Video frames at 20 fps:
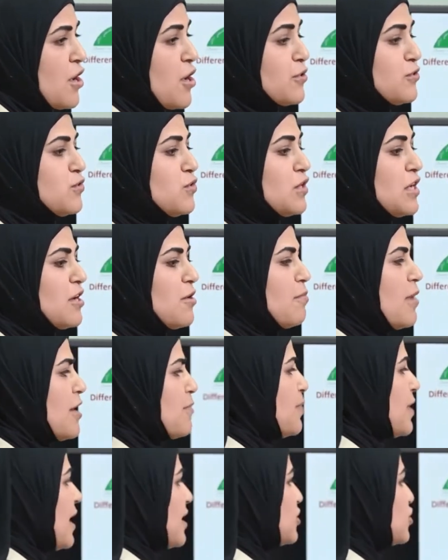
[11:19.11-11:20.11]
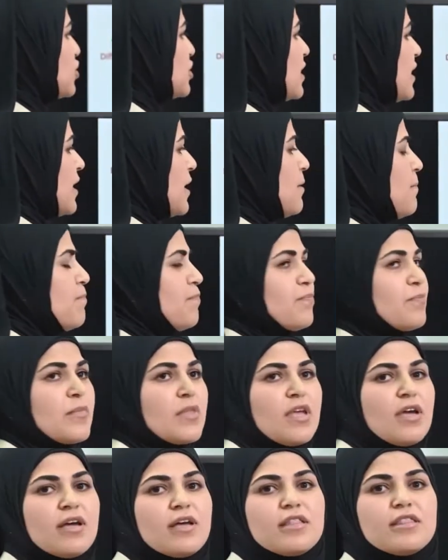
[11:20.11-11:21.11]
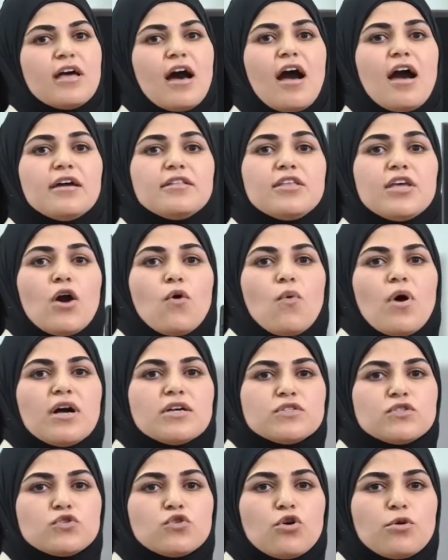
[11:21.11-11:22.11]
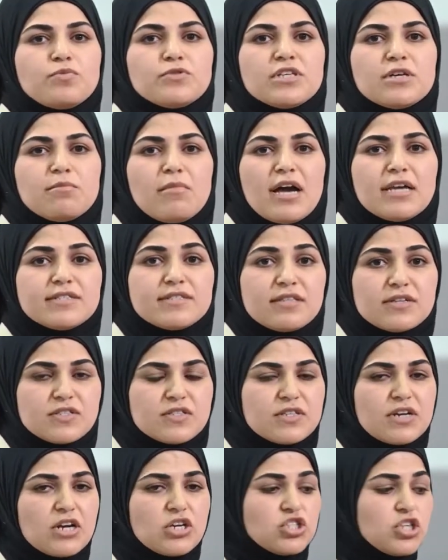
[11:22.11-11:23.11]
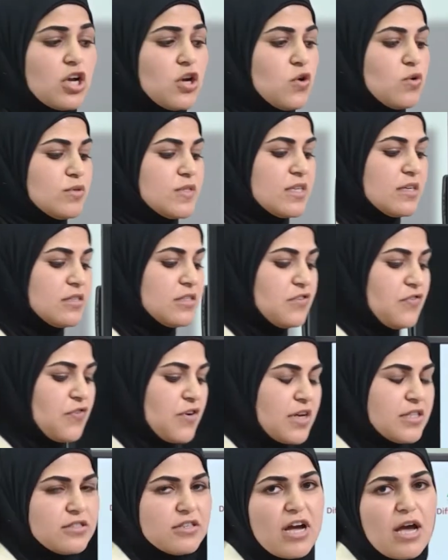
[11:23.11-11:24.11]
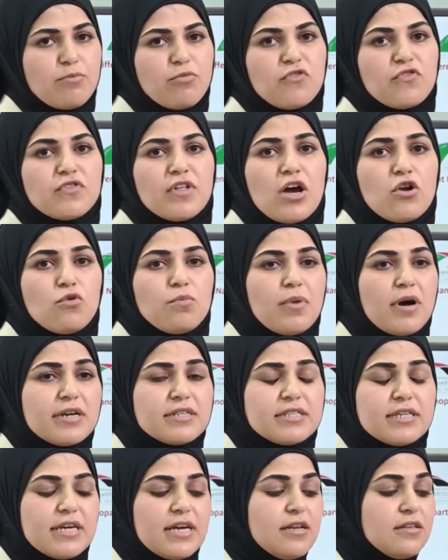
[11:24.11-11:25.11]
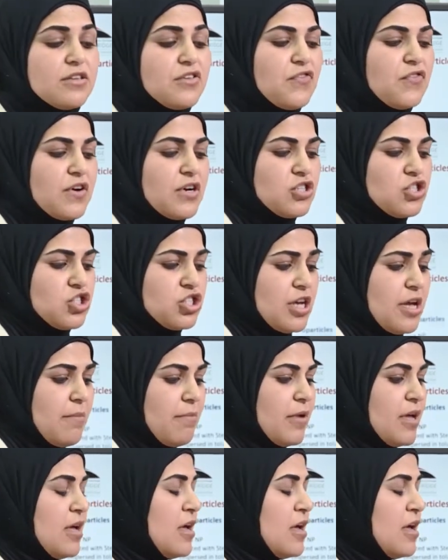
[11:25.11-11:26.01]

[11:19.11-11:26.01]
During my PhD, the idea was to optimize the structure using different type of nanoparticle, different shape.